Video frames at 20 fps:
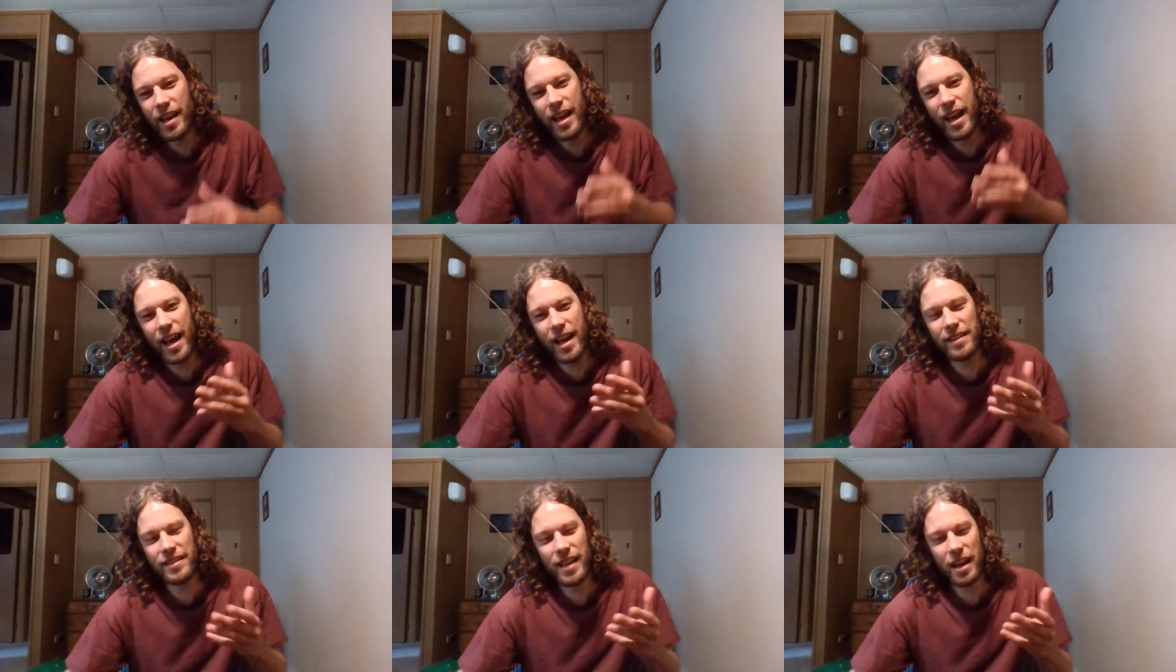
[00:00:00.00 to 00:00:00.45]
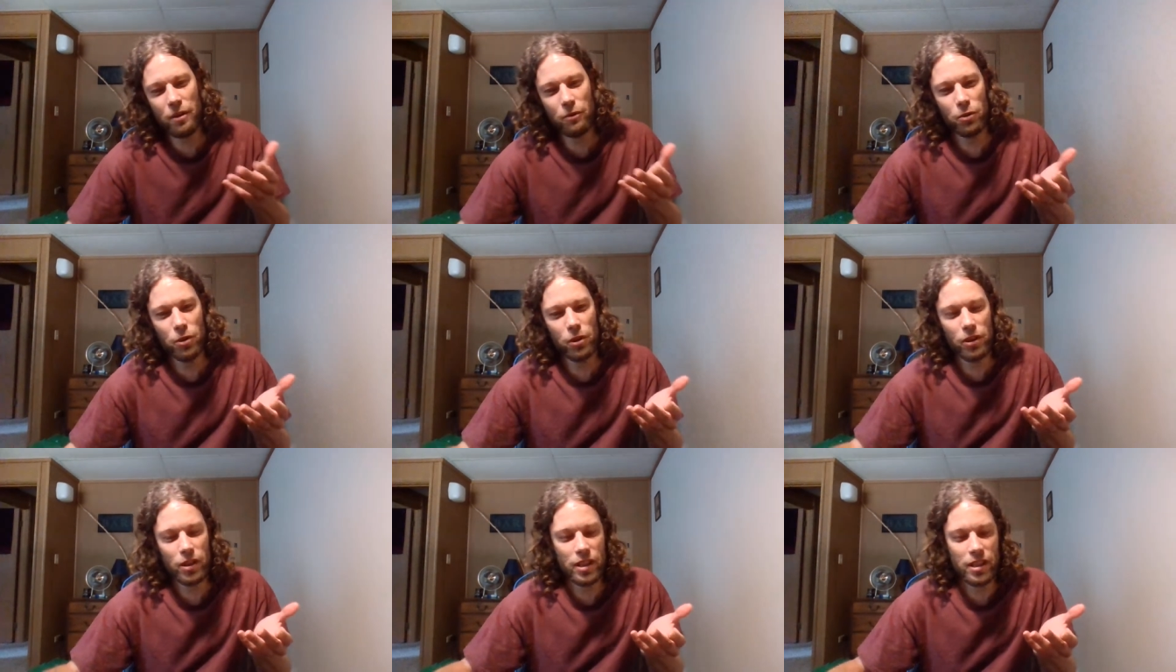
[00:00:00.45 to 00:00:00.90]
it has that
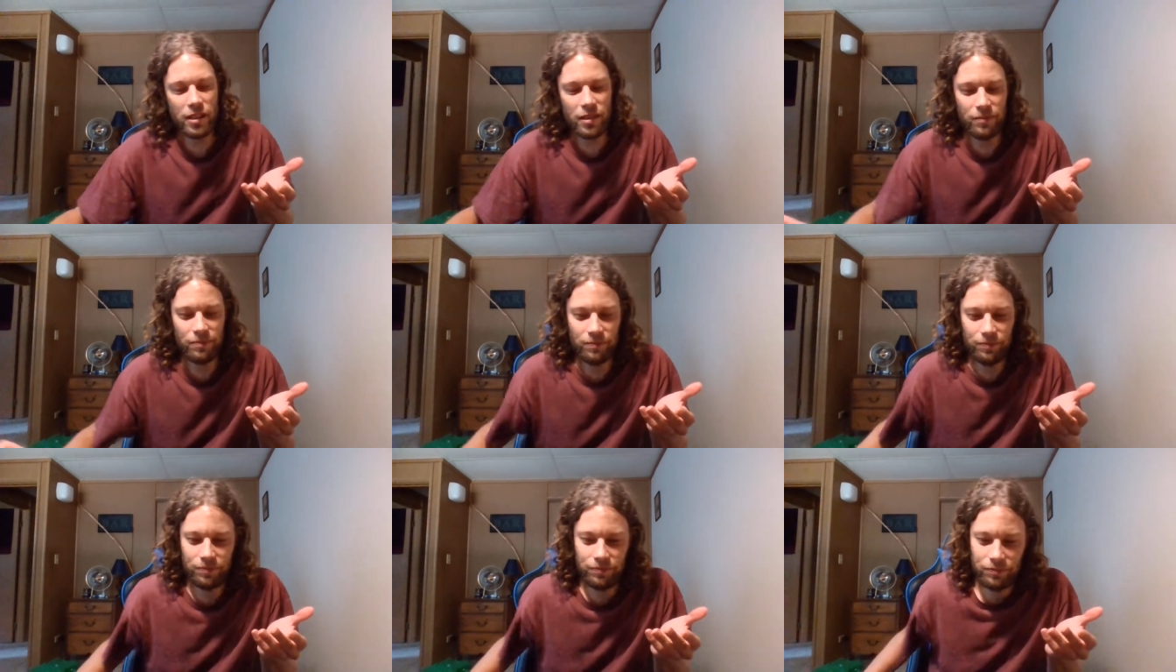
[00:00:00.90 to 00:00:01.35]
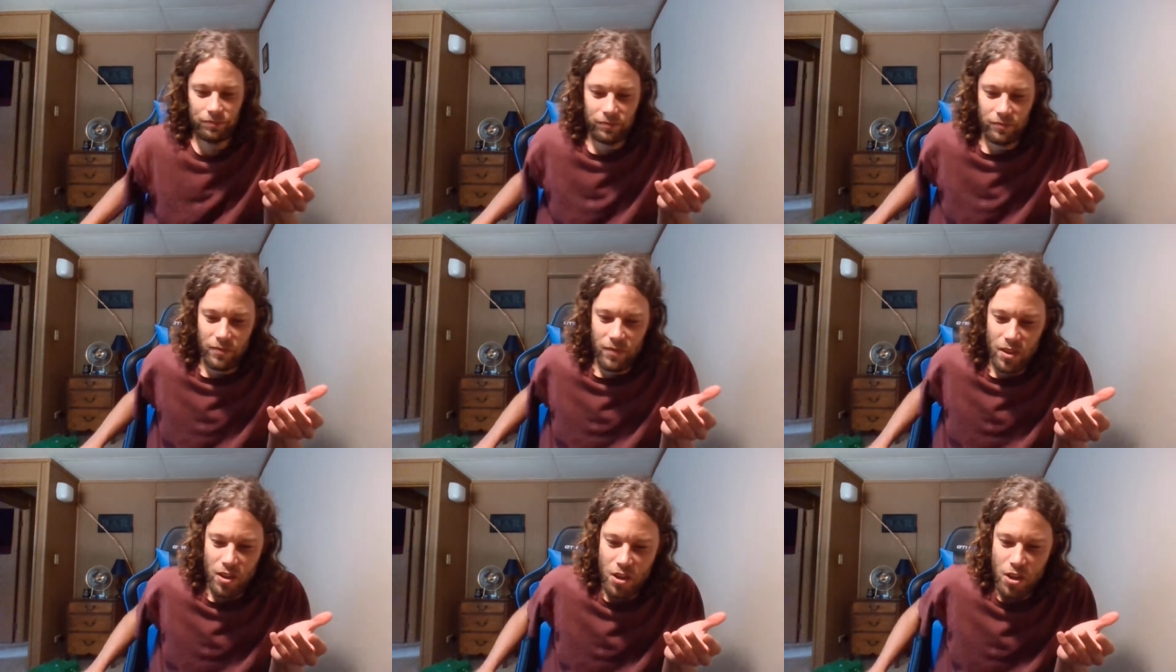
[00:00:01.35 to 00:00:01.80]
really,
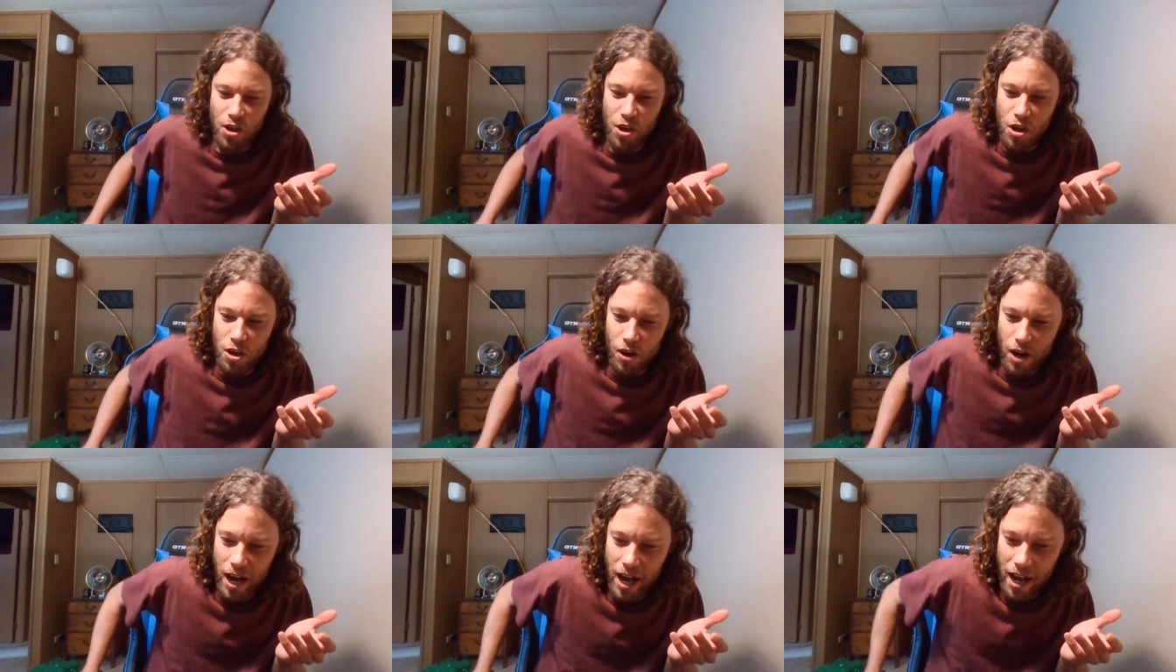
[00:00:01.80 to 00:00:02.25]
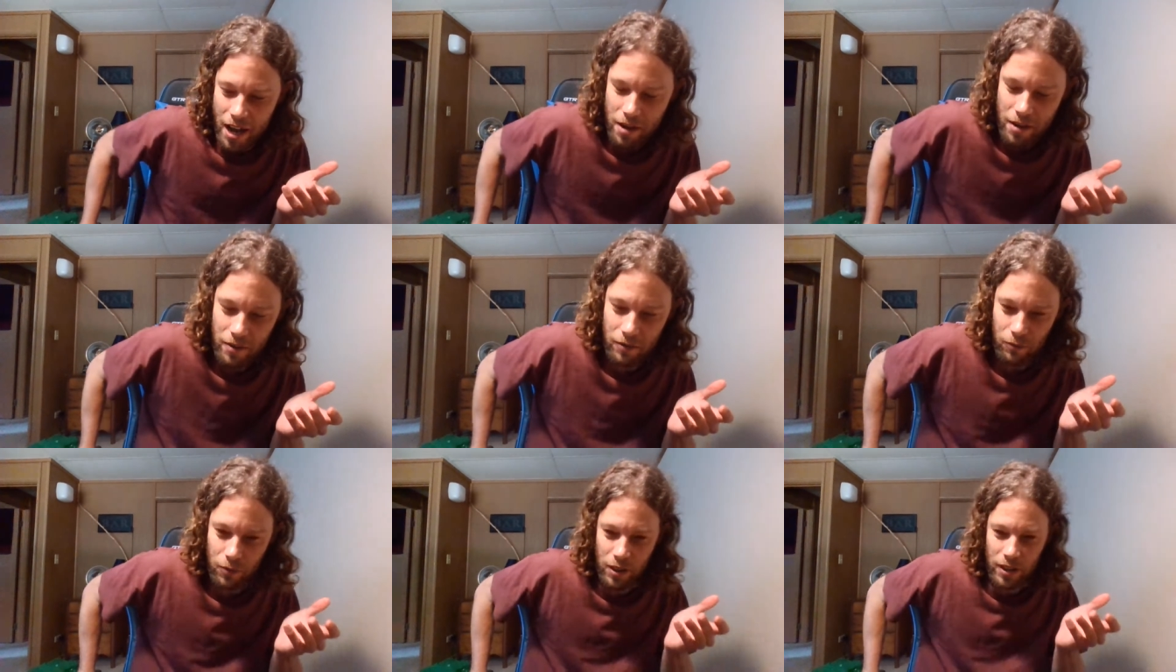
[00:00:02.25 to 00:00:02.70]
you know, I
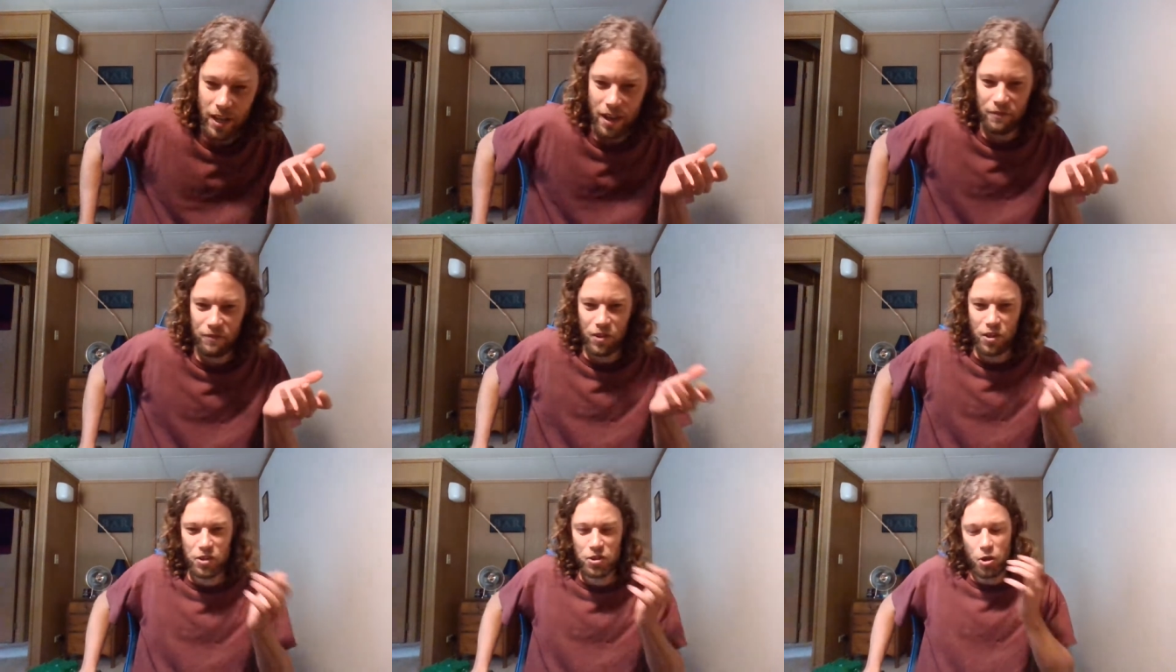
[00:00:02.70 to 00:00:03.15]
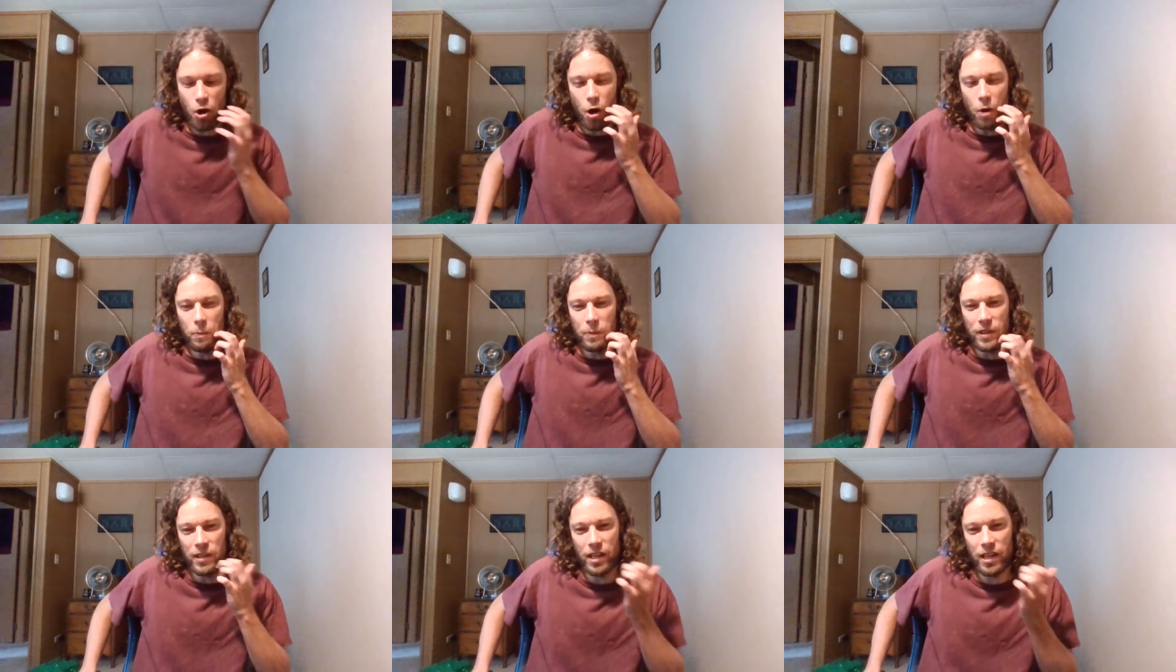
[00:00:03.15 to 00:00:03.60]
when I first
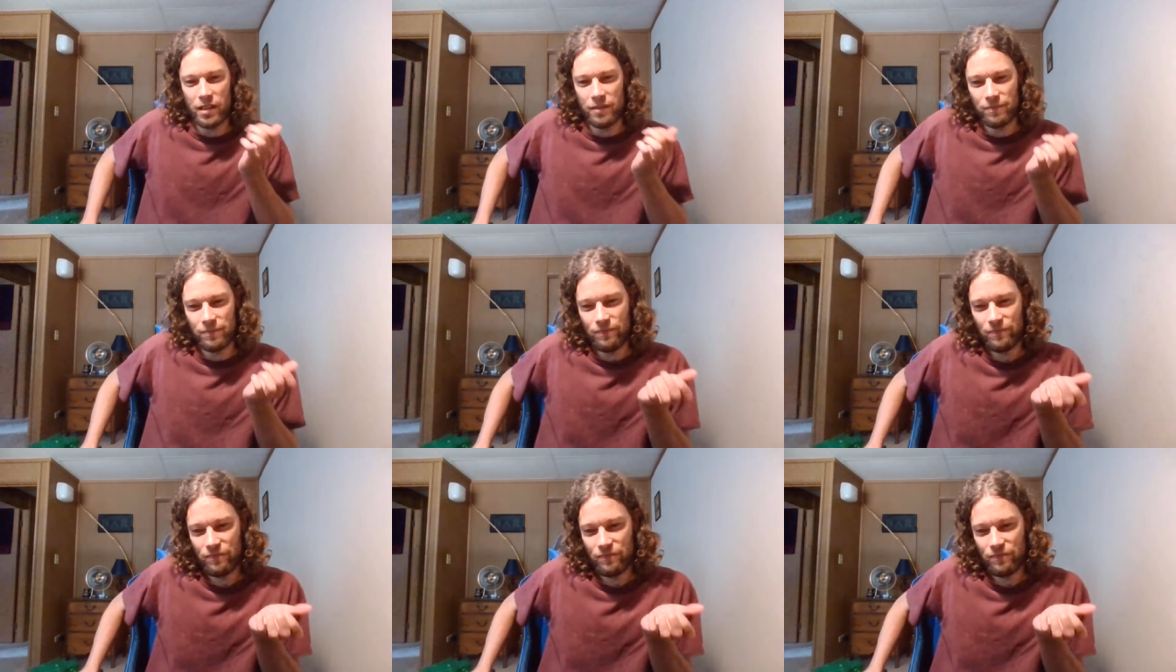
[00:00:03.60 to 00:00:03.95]
opened it,